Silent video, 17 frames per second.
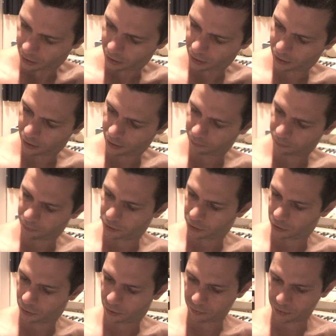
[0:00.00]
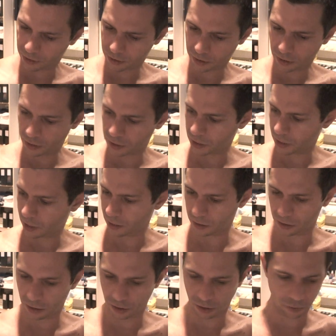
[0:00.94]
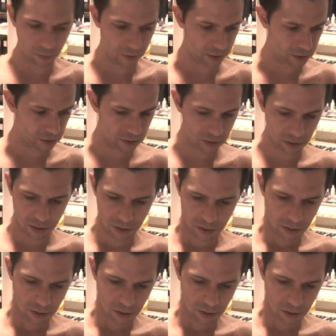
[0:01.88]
um, you know, I'm just going to take the other ones